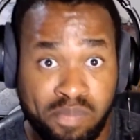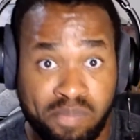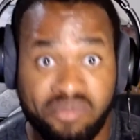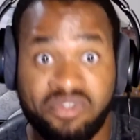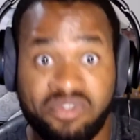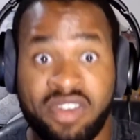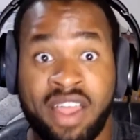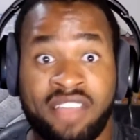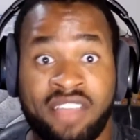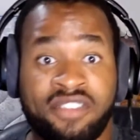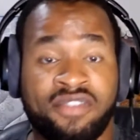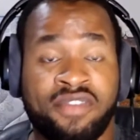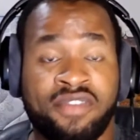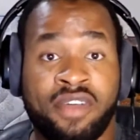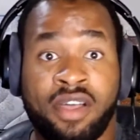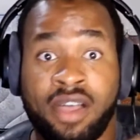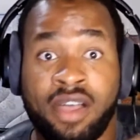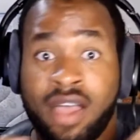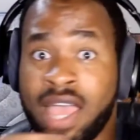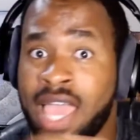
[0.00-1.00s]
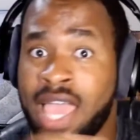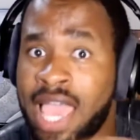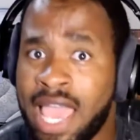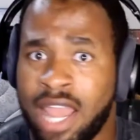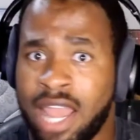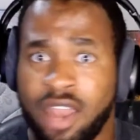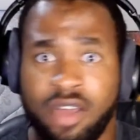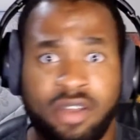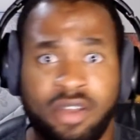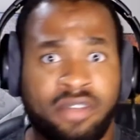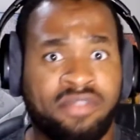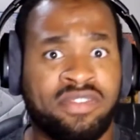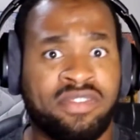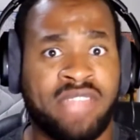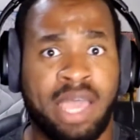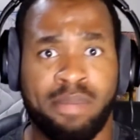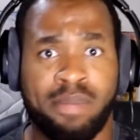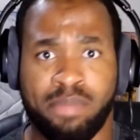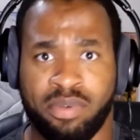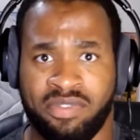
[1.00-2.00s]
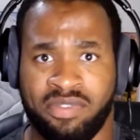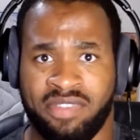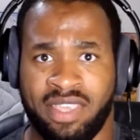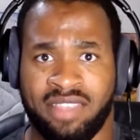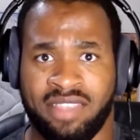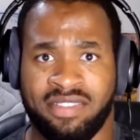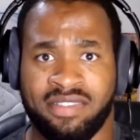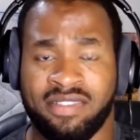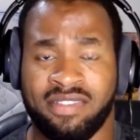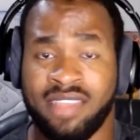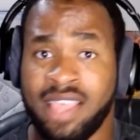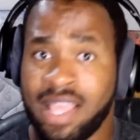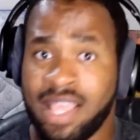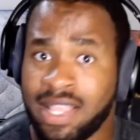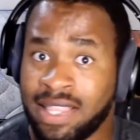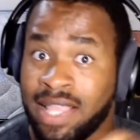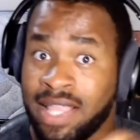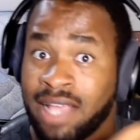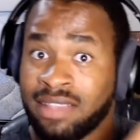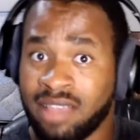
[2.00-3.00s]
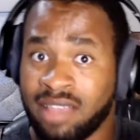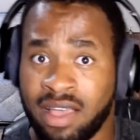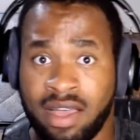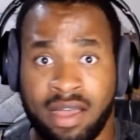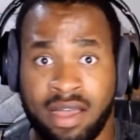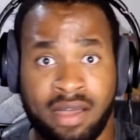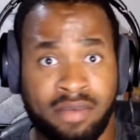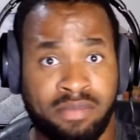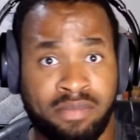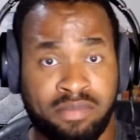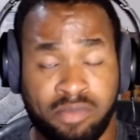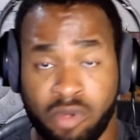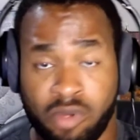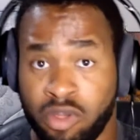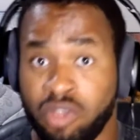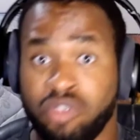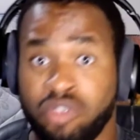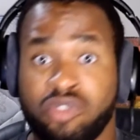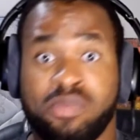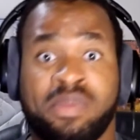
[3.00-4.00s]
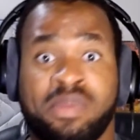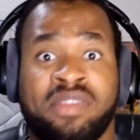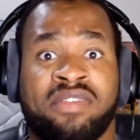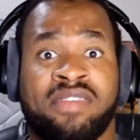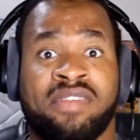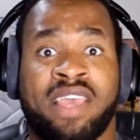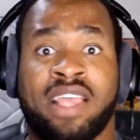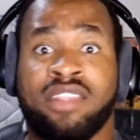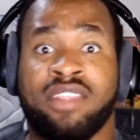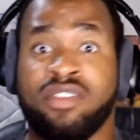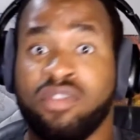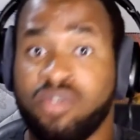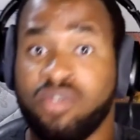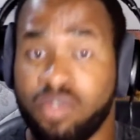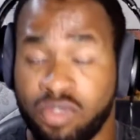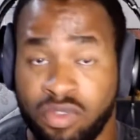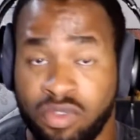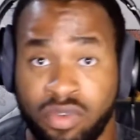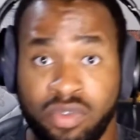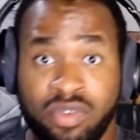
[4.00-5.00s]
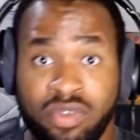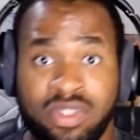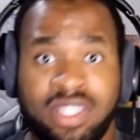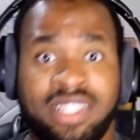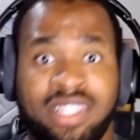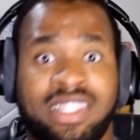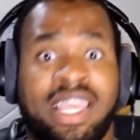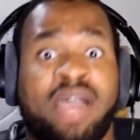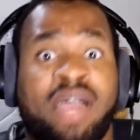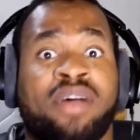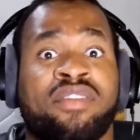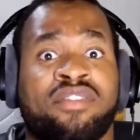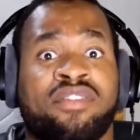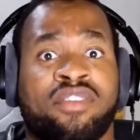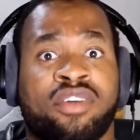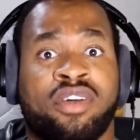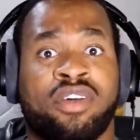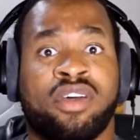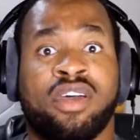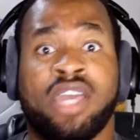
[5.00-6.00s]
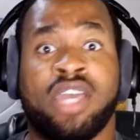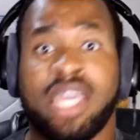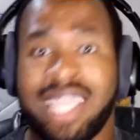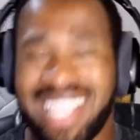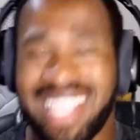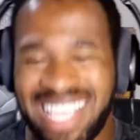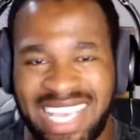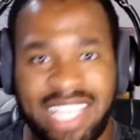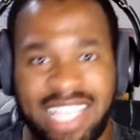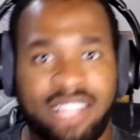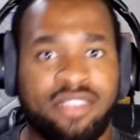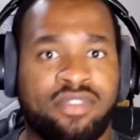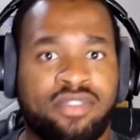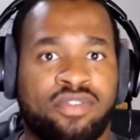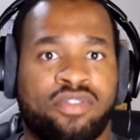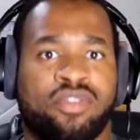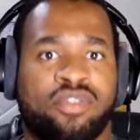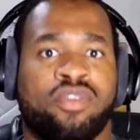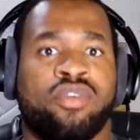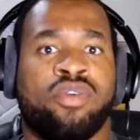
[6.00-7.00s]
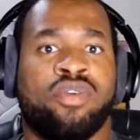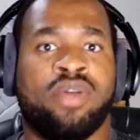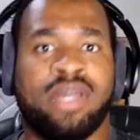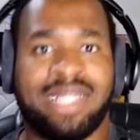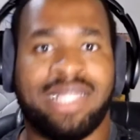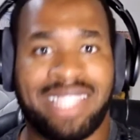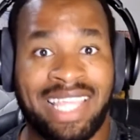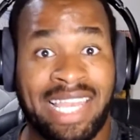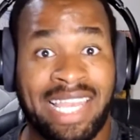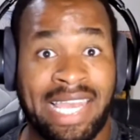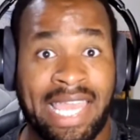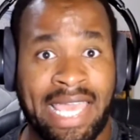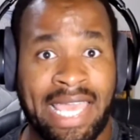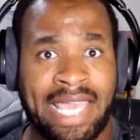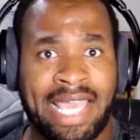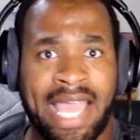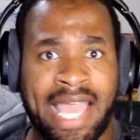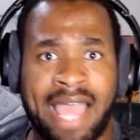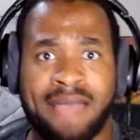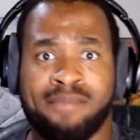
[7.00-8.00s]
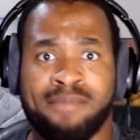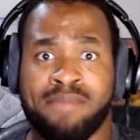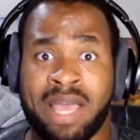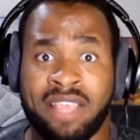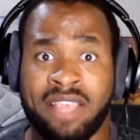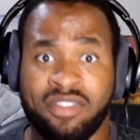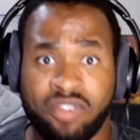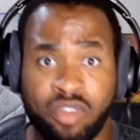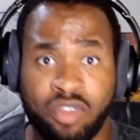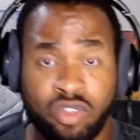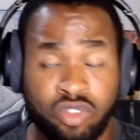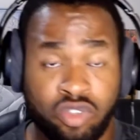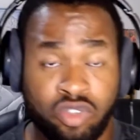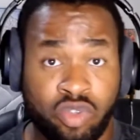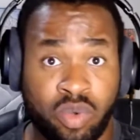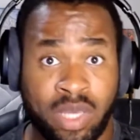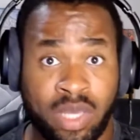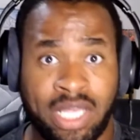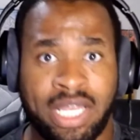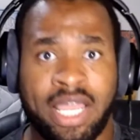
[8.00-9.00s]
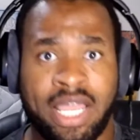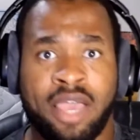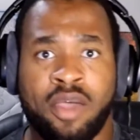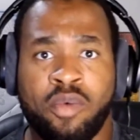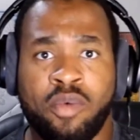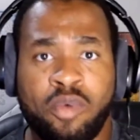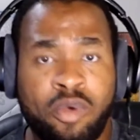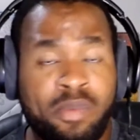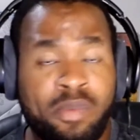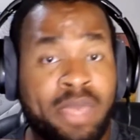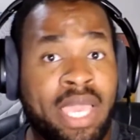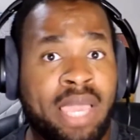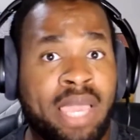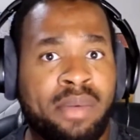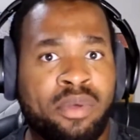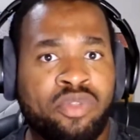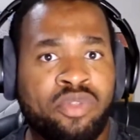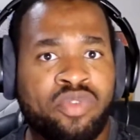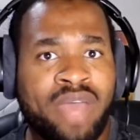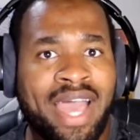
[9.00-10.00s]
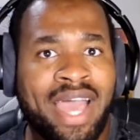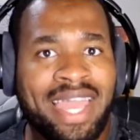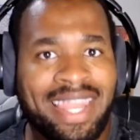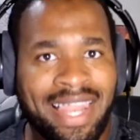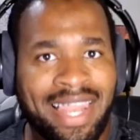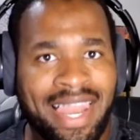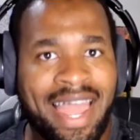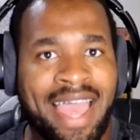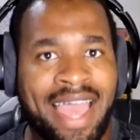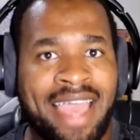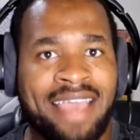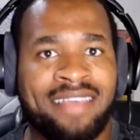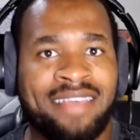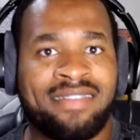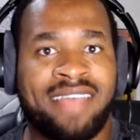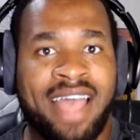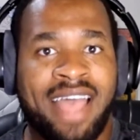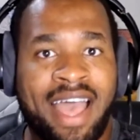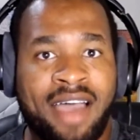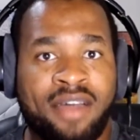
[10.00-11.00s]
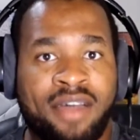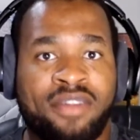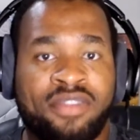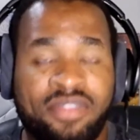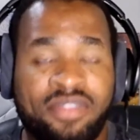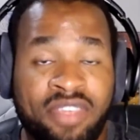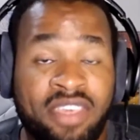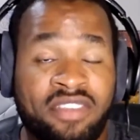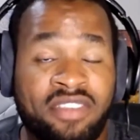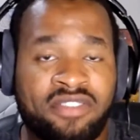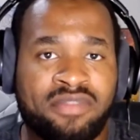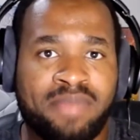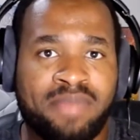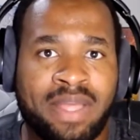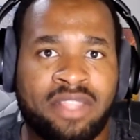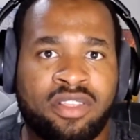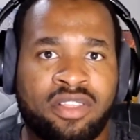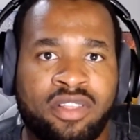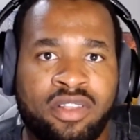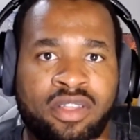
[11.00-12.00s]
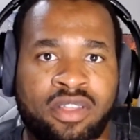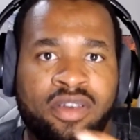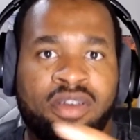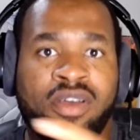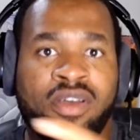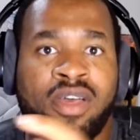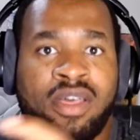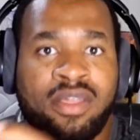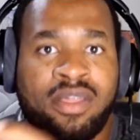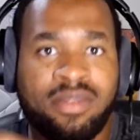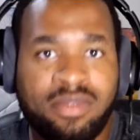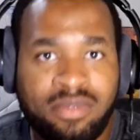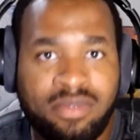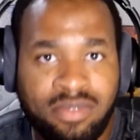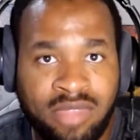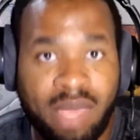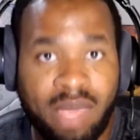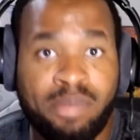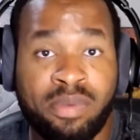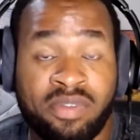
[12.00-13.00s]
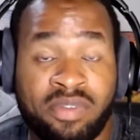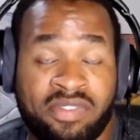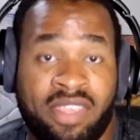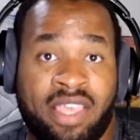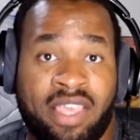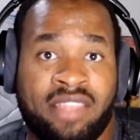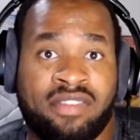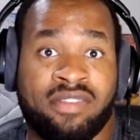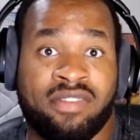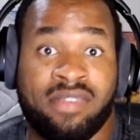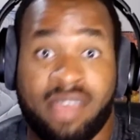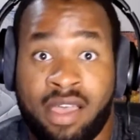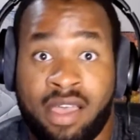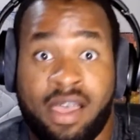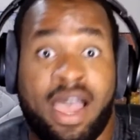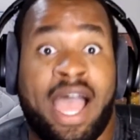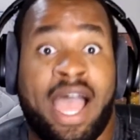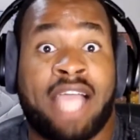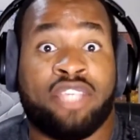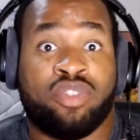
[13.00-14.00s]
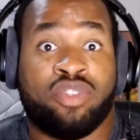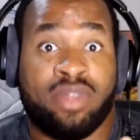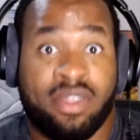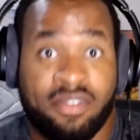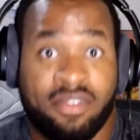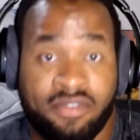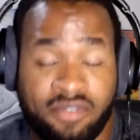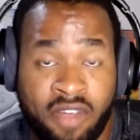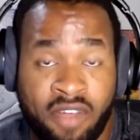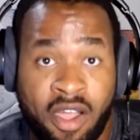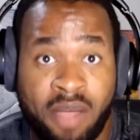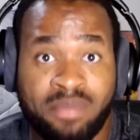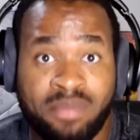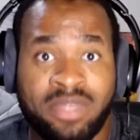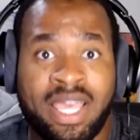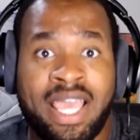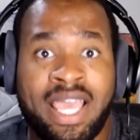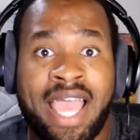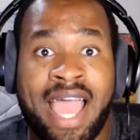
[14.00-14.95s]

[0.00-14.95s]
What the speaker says: transfer a lot of deposits that are going to be sent through the delta into the lake, and by so doing we'll be able to analyze how these particular deposits are actually formed,